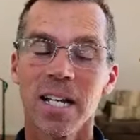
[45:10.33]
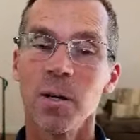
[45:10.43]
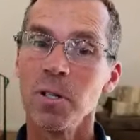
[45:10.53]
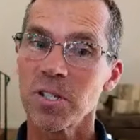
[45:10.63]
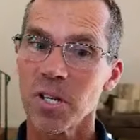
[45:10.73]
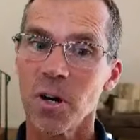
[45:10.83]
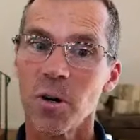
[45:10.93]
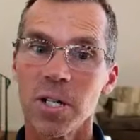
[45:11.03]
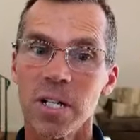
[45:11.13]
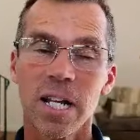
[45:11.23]
We saw it
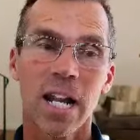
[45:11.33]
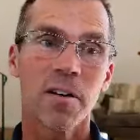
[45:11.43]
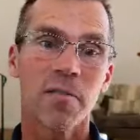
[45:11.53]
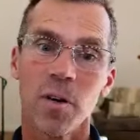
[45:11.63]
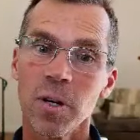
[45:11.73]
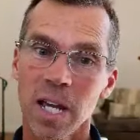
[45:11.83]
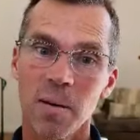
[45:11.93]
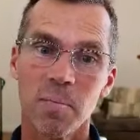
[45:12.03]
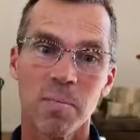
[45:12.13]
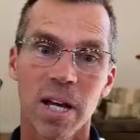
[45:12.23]
in an NFL
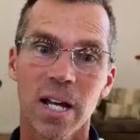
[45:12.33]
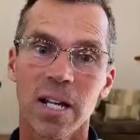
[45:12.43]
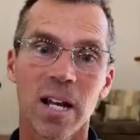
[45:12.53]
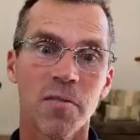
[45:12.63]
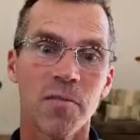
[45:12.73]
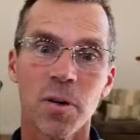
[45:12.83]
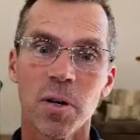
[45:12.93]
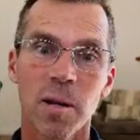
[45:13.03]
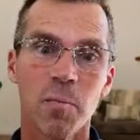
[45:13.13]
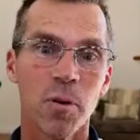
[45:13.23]
game, that NFL
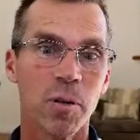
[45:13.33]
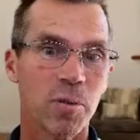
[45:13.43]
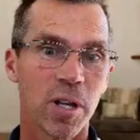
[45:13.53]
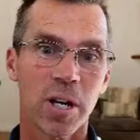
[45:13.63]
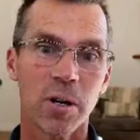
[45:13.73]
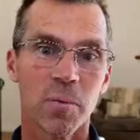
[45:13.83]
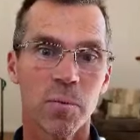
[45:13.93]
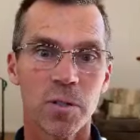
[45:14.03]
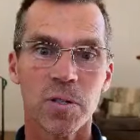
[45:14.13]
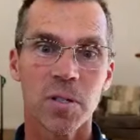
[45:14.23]
game where the player
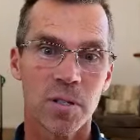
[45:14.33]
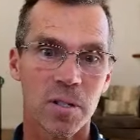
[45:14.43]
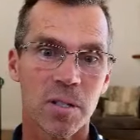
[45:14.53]
was